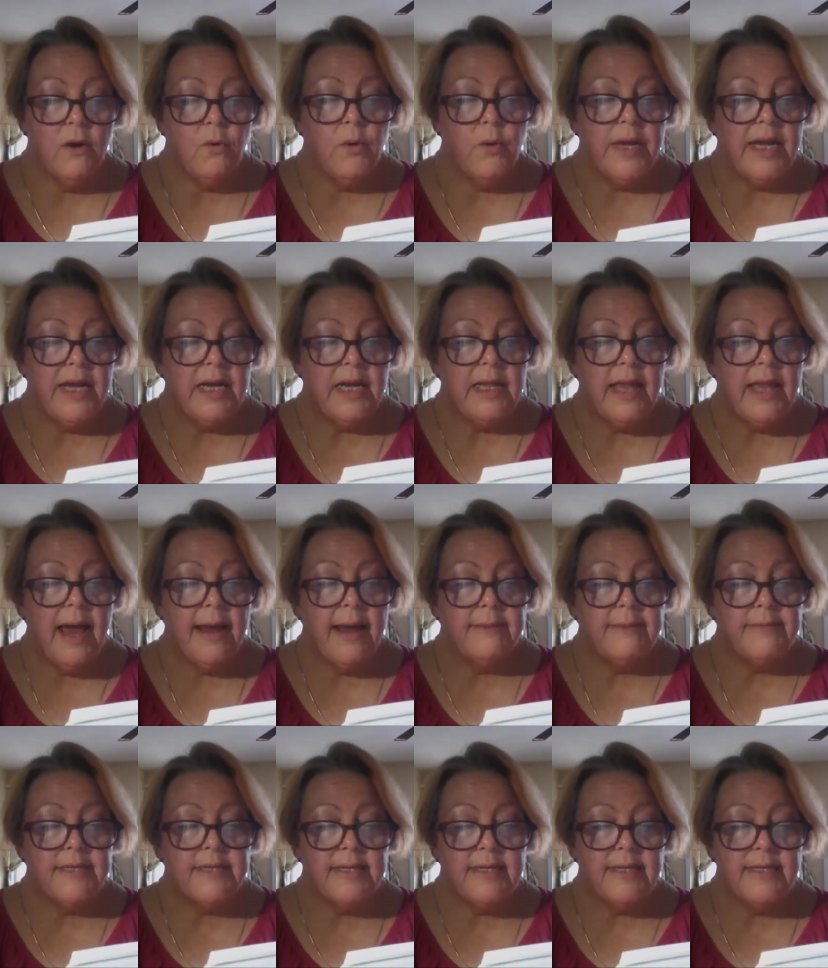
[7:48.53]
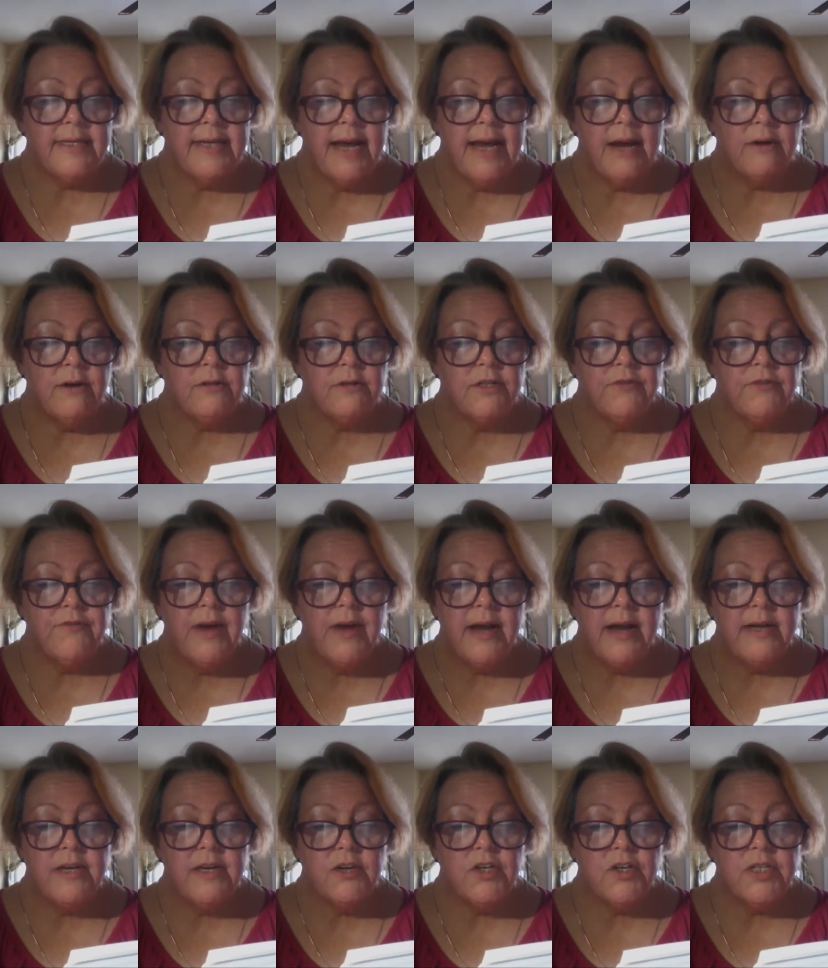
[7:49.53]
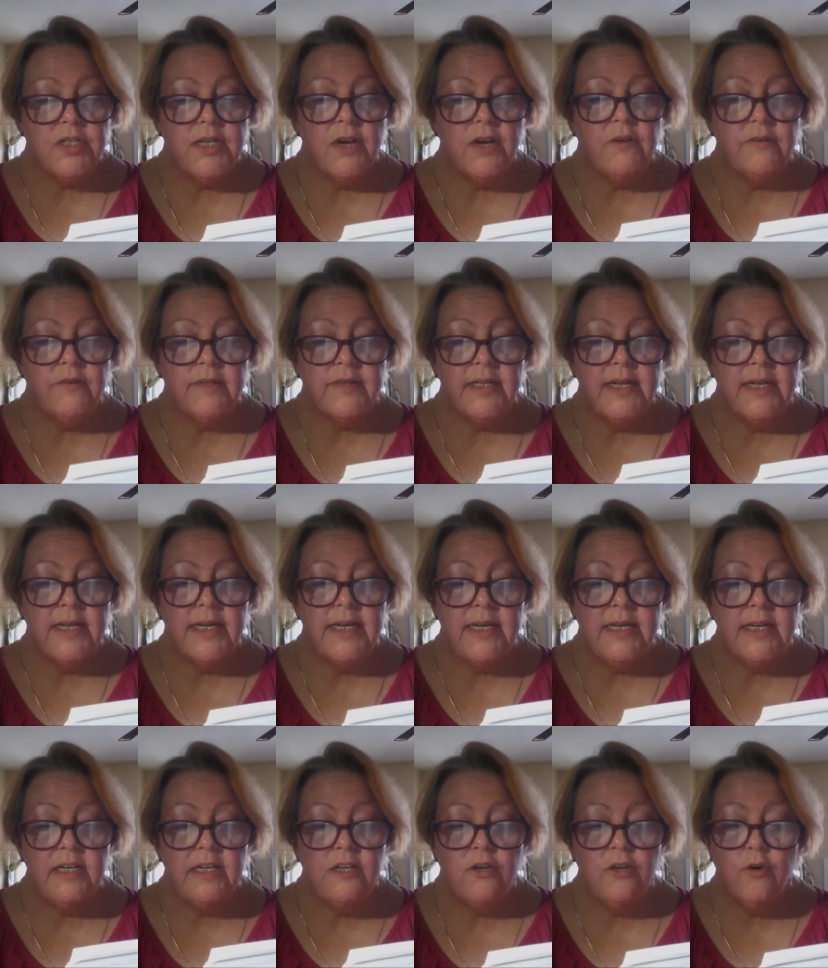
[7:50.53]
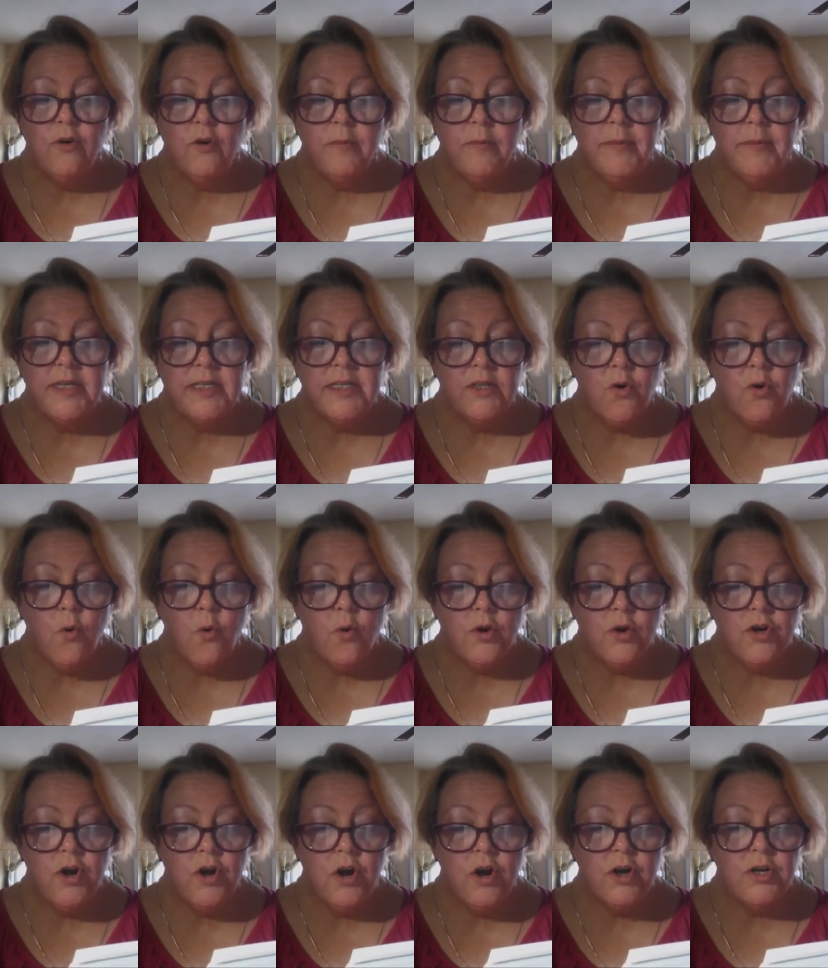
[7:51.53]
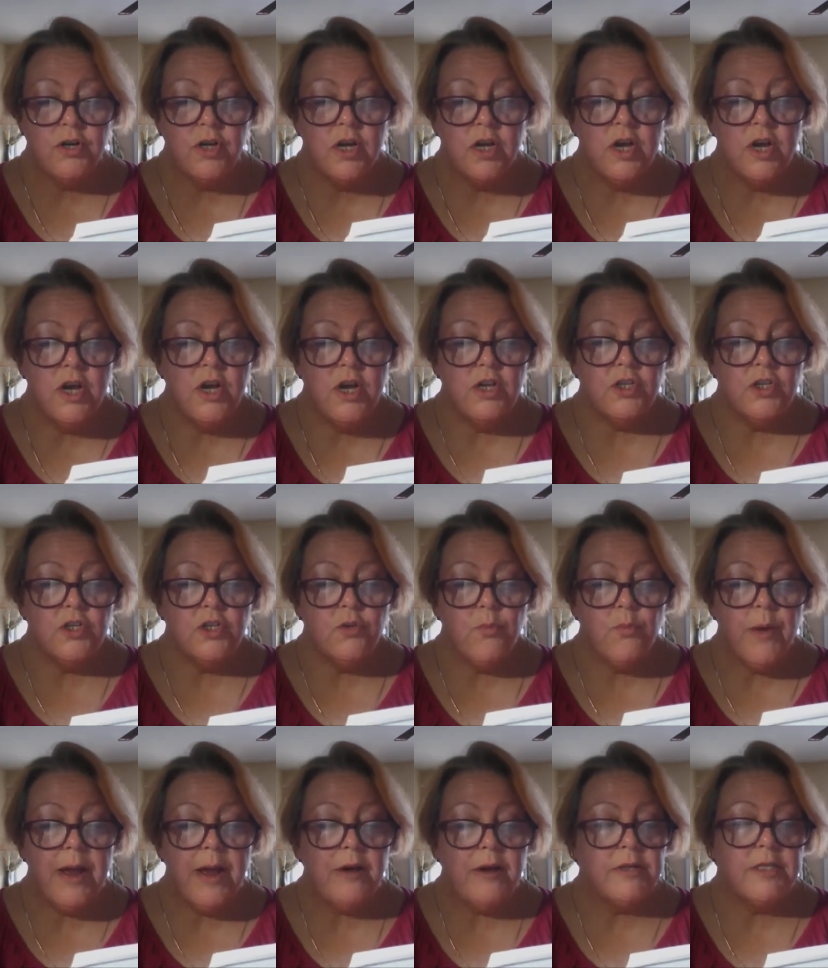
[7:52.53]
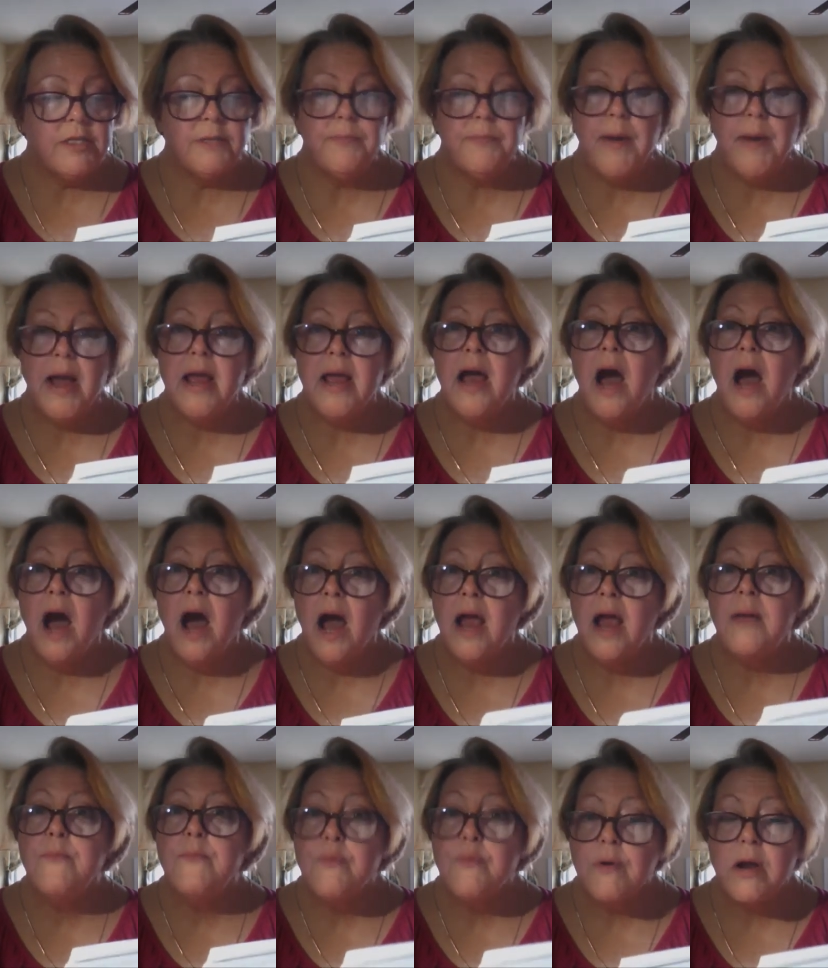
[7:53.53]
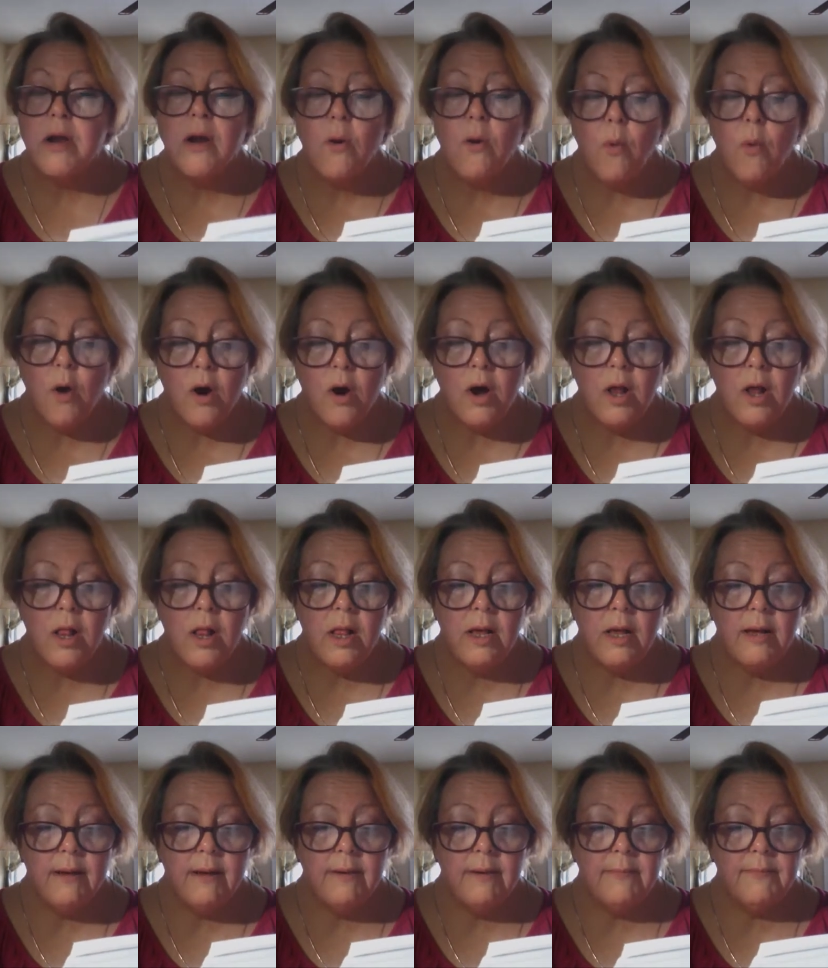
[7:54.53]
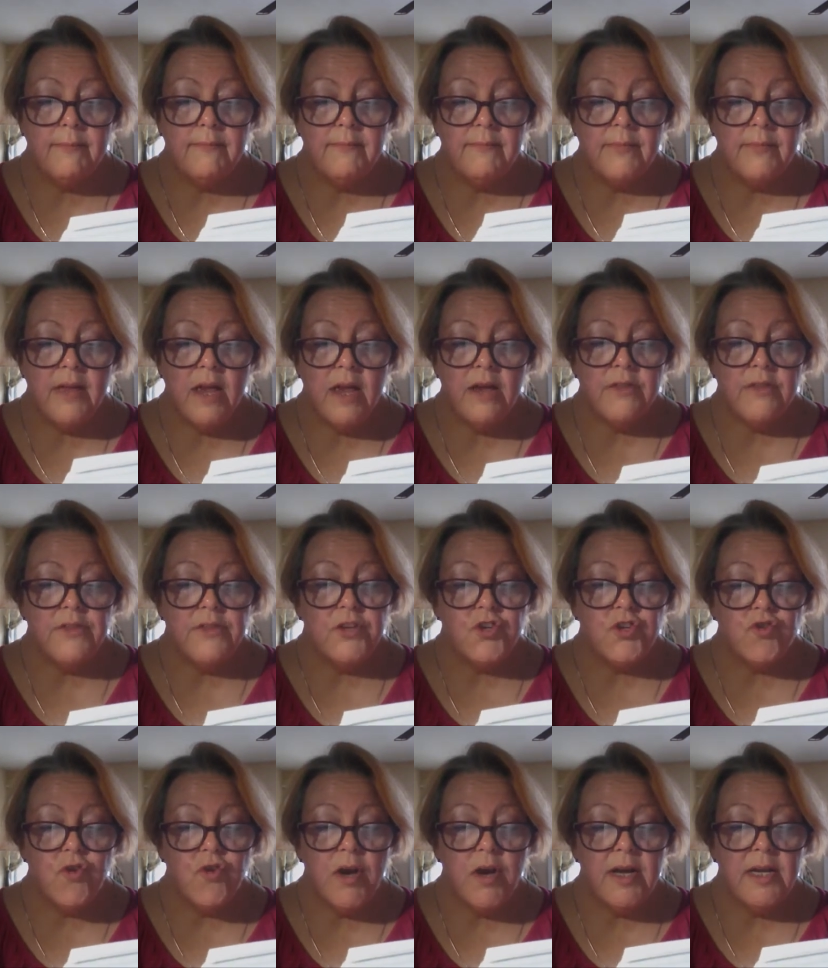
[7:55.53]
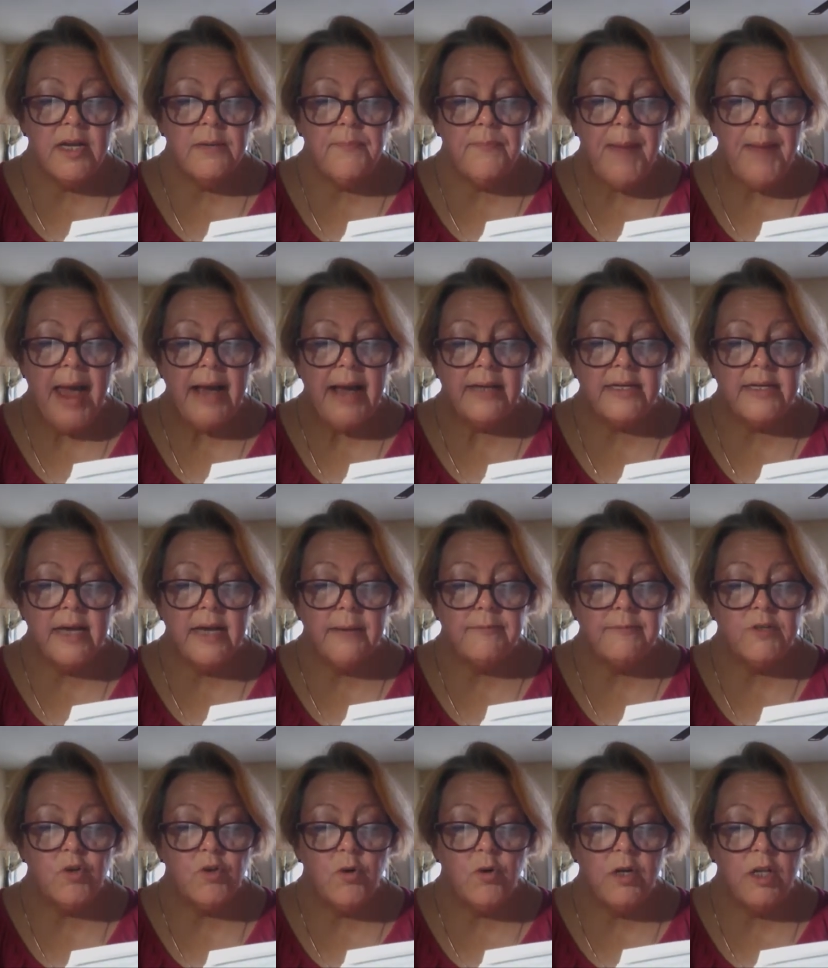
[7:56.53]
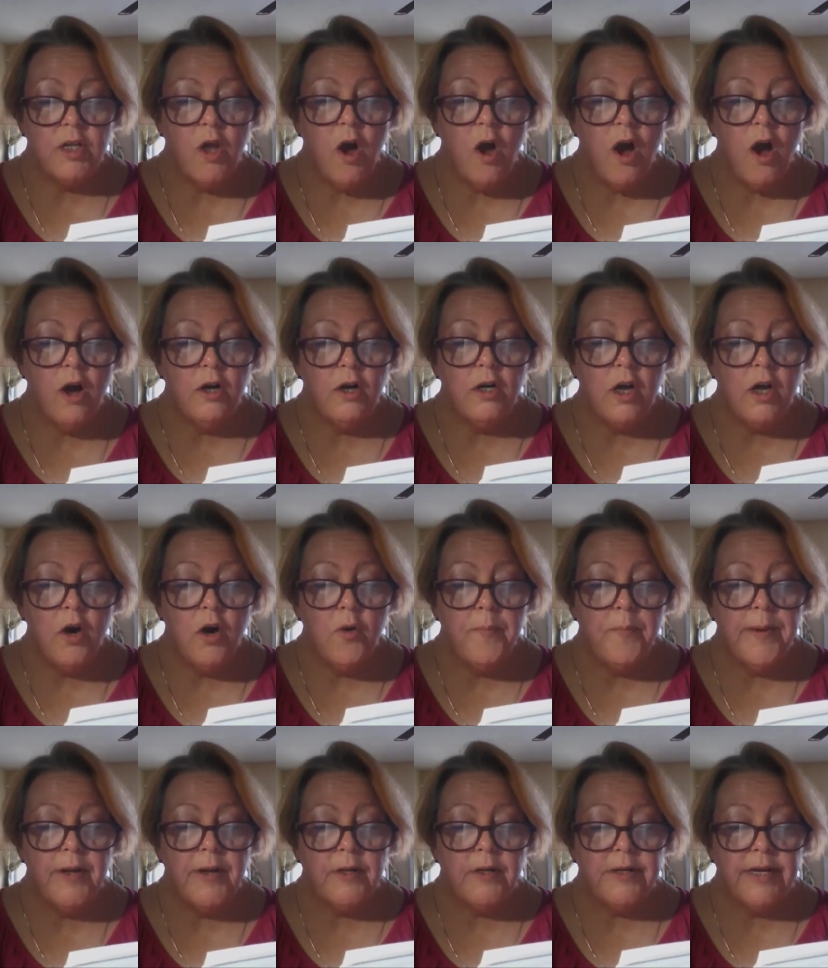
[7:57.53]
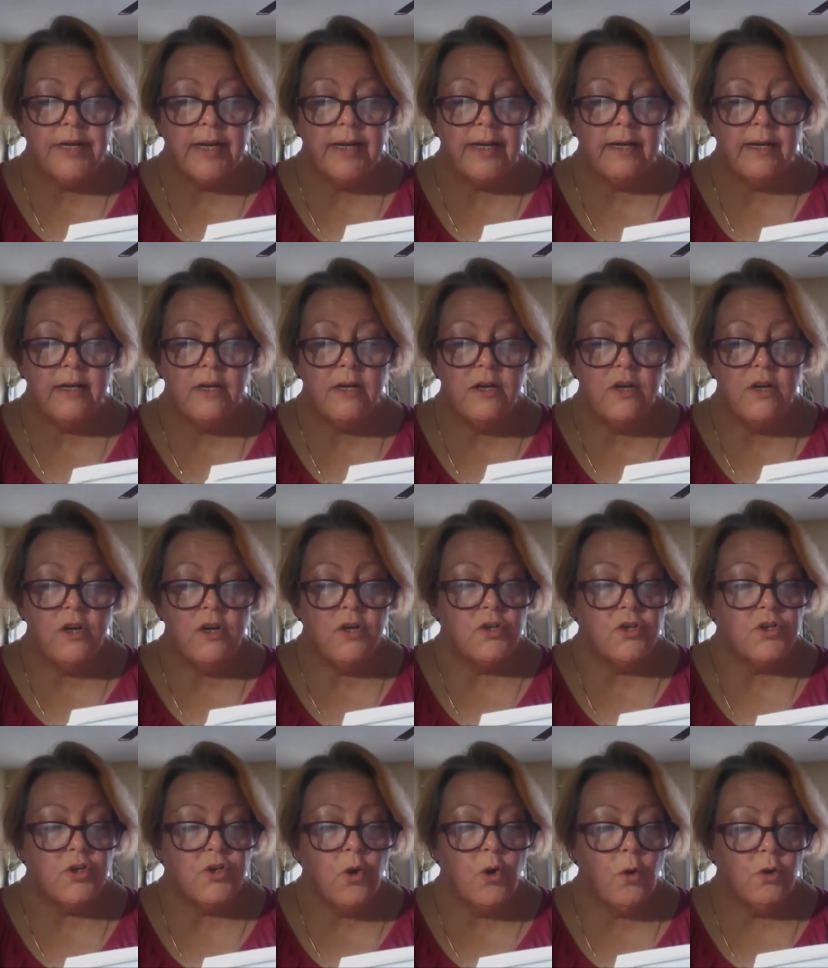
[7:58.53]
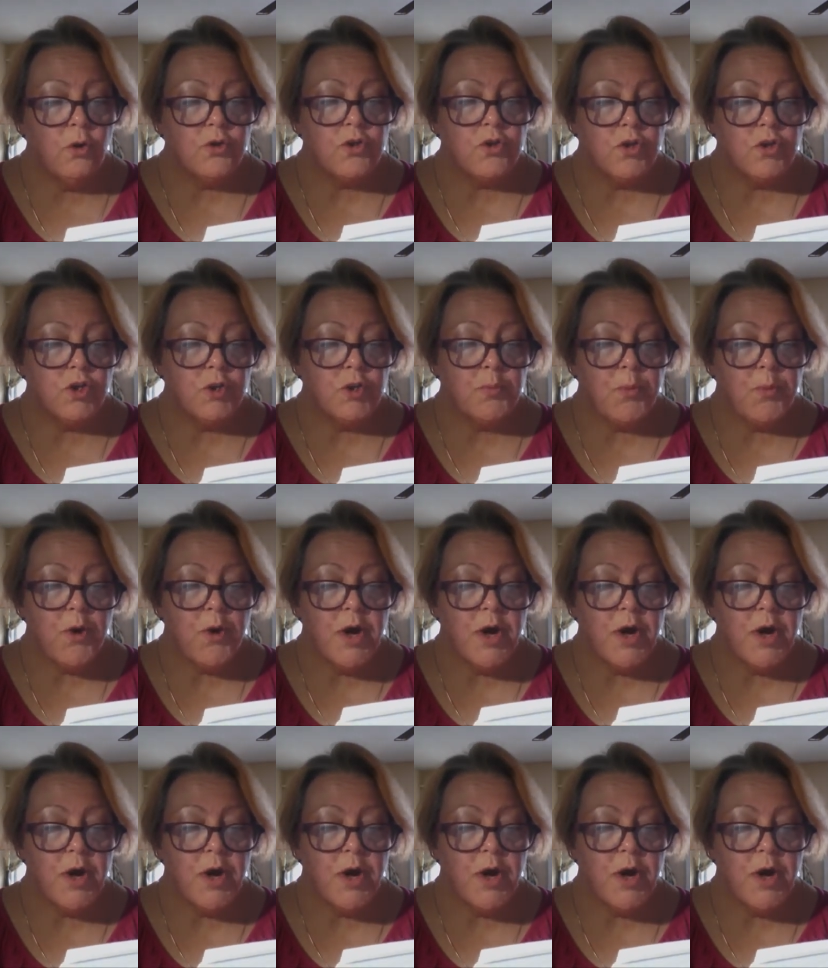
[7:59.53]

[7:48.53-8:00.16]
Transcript: we climbed down to find ourselves in an enormous courtyard surrounded by a high brick wall. The truck had backed up to a long, low building. Soldiers